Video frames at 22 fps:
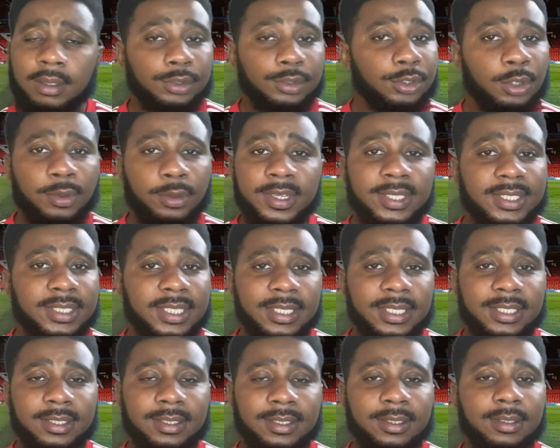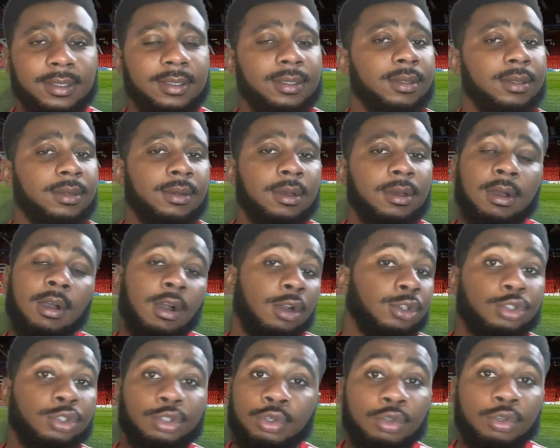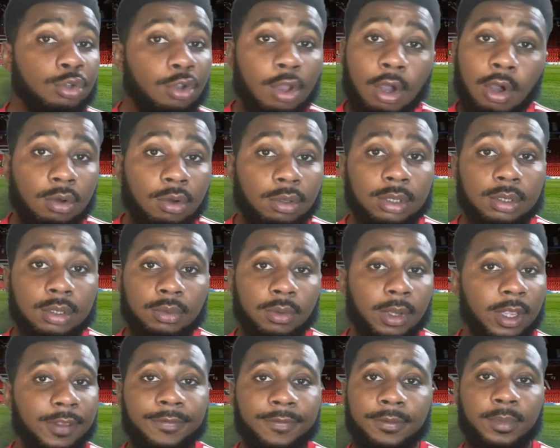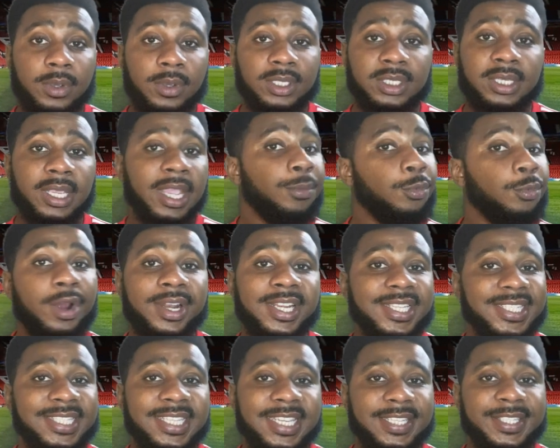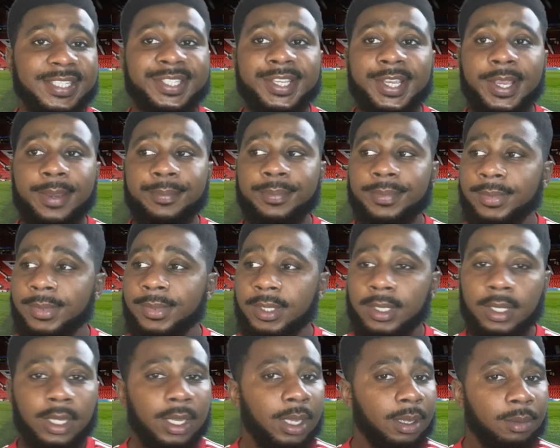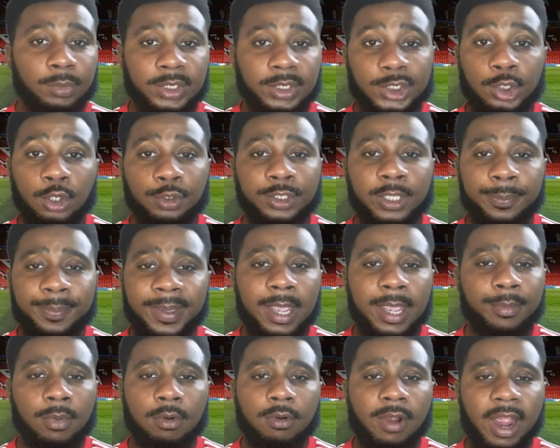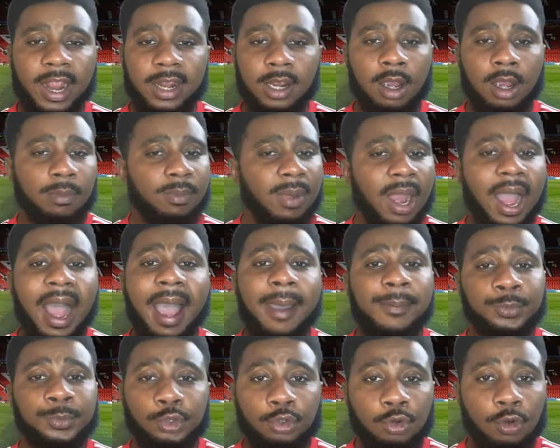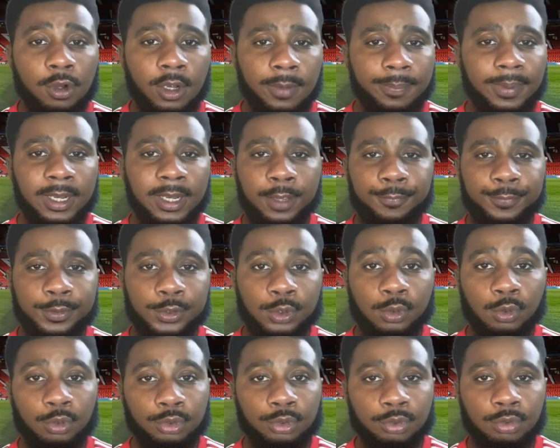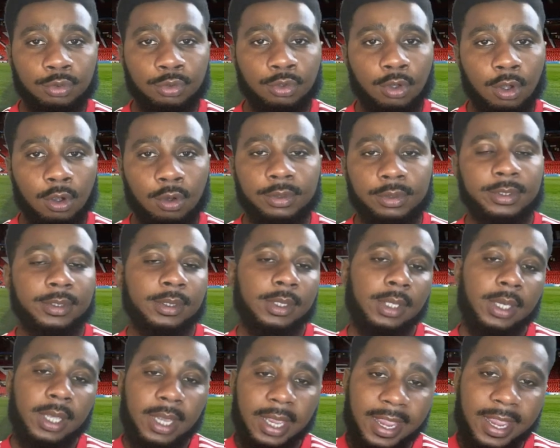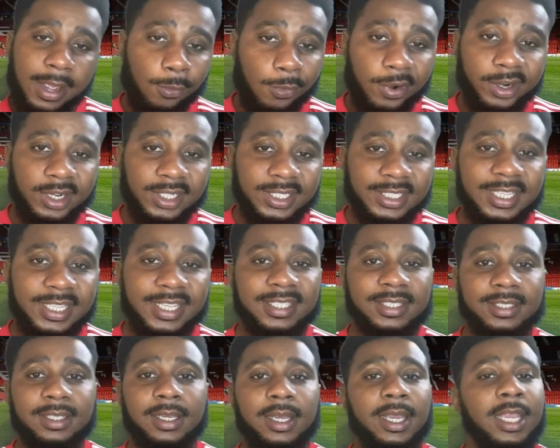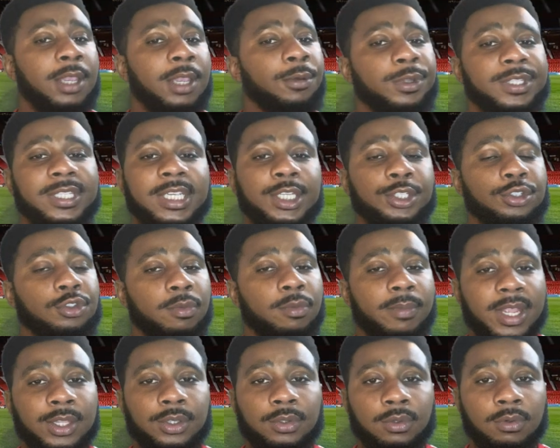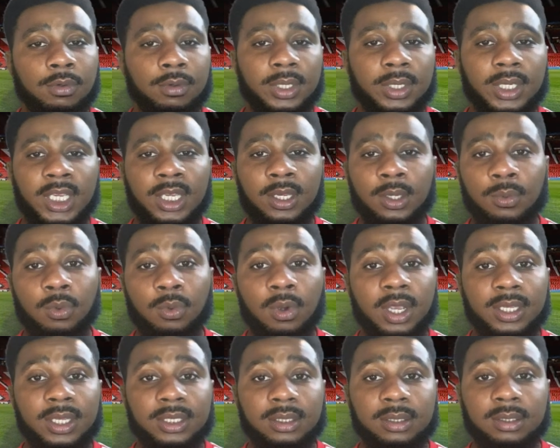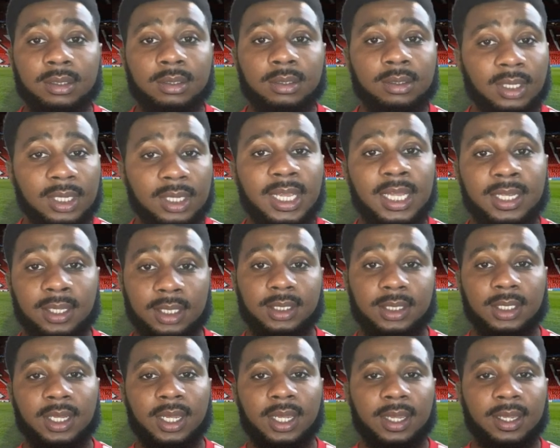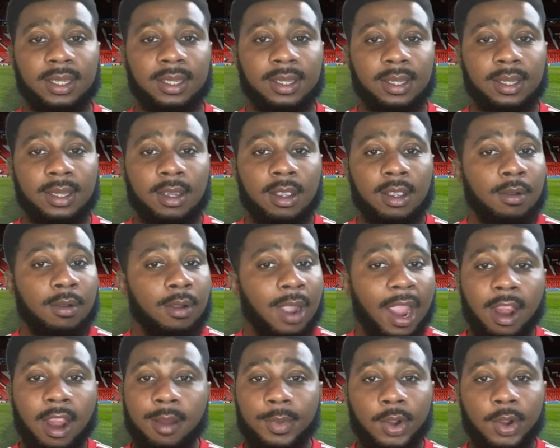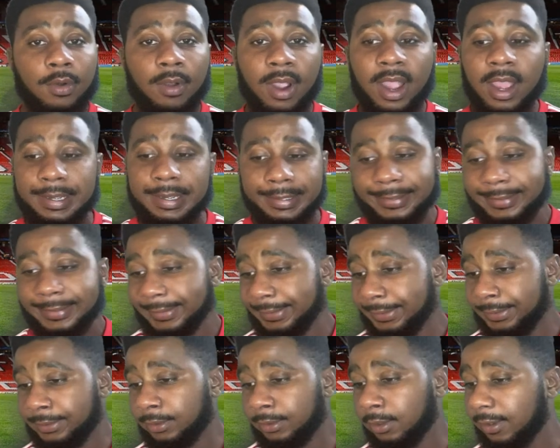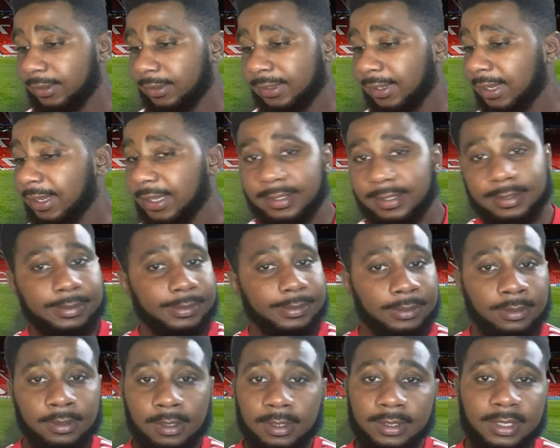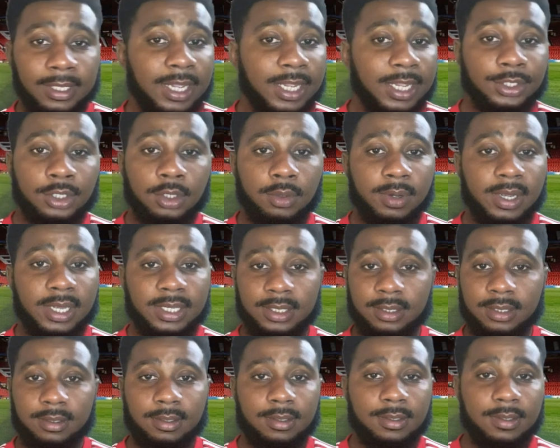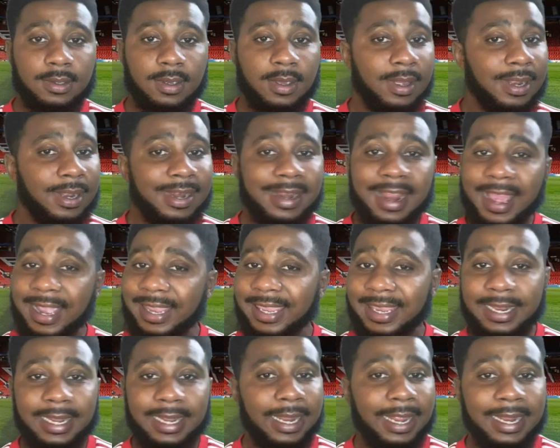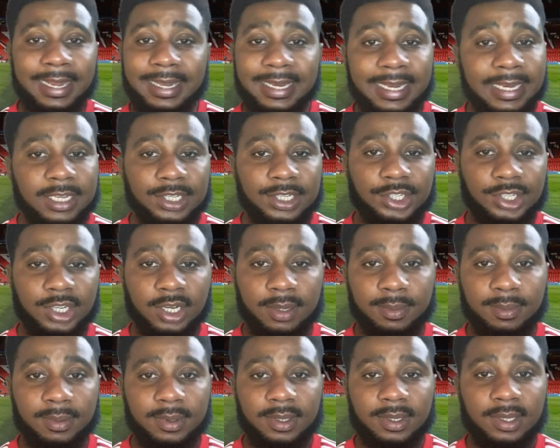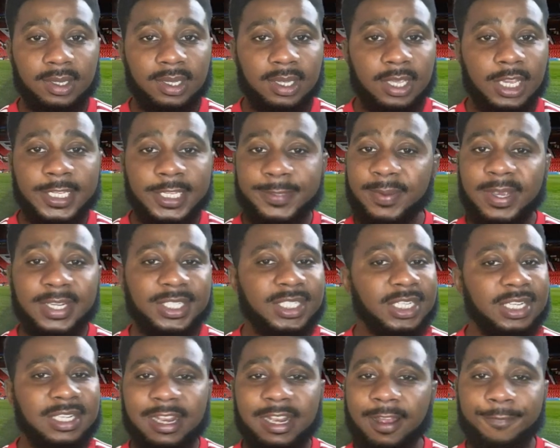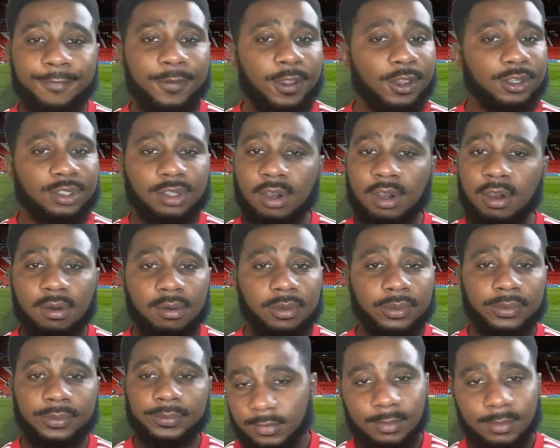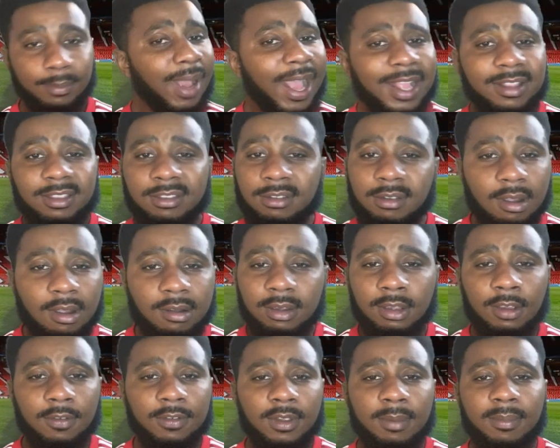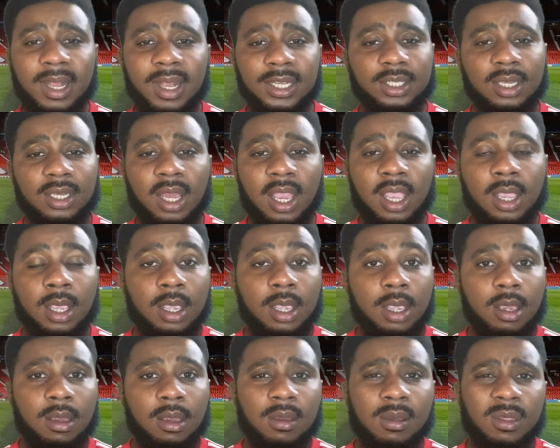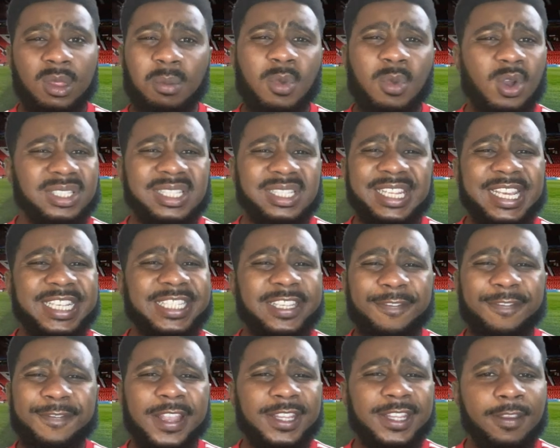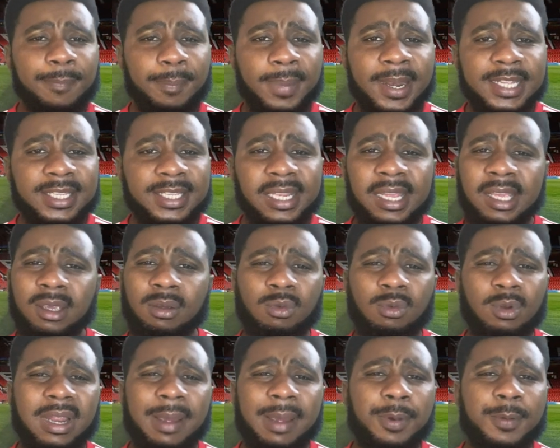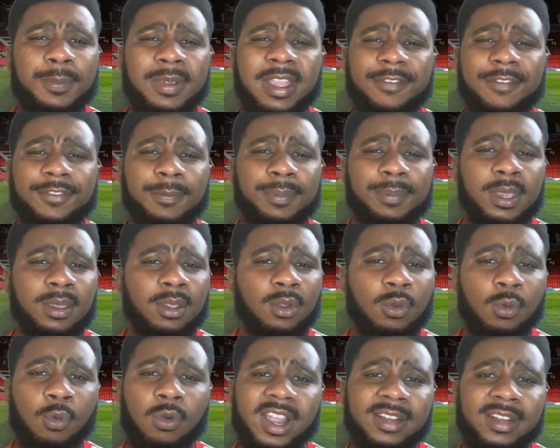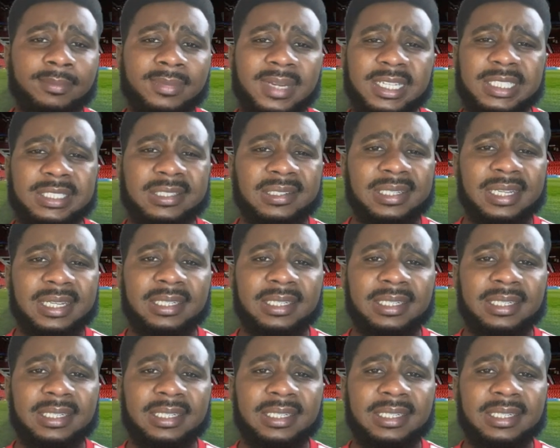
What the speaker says: Two assists or two goals, if you must say, and one assist. We're still debatable right now, but I truly believe he scored two goals and one assist. He was instrumental. He was the leader today. Harry Maguire, not there. Not there as always. Lacking in leadership, especially in that first goal. My donkey of the match today, the most least effective player today would probably have to be Juan Mata.